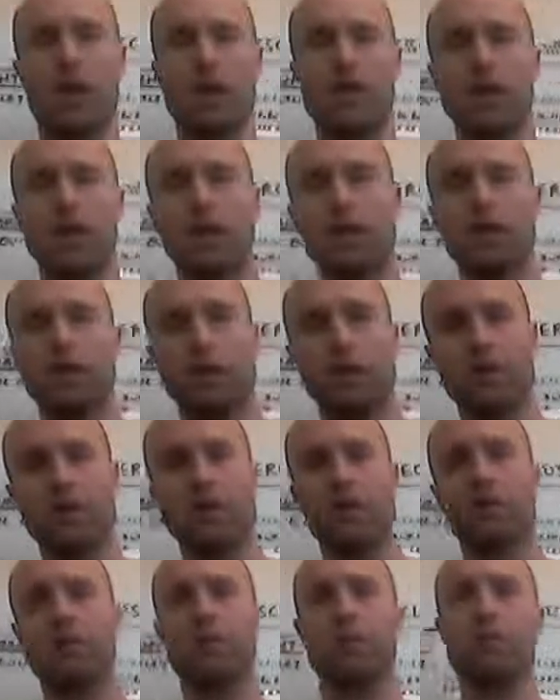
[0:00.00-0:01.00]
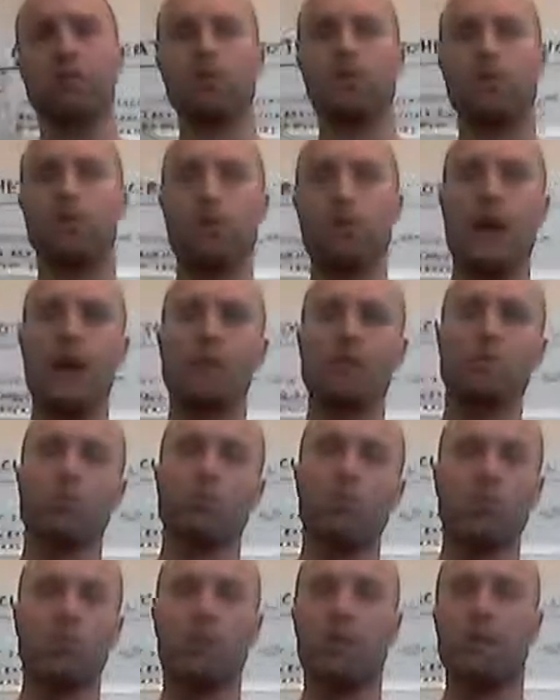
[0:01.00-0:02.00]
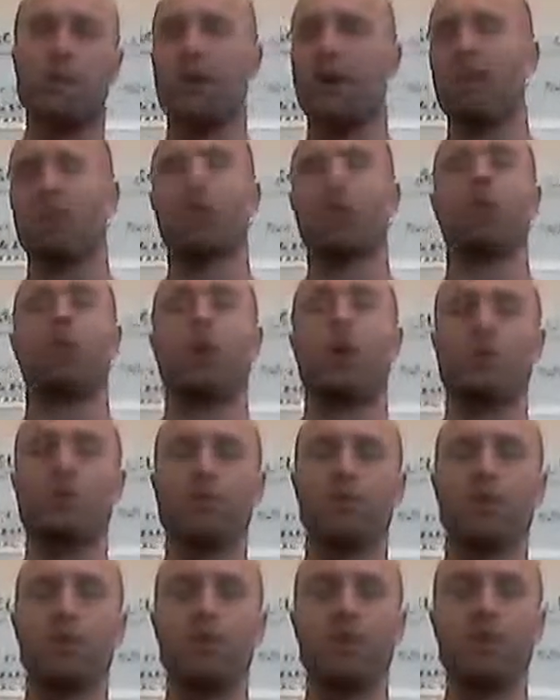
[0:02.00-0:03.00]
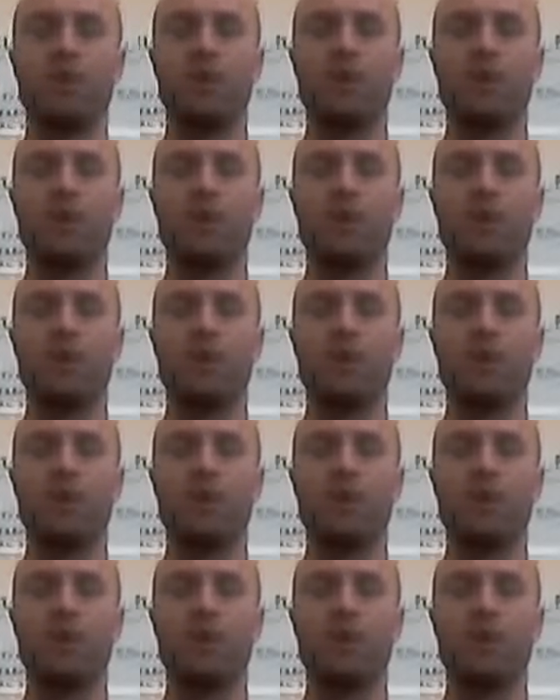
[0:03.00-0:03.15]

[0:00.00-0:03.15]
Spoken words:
And you can give the person some aspirin, and that will help some.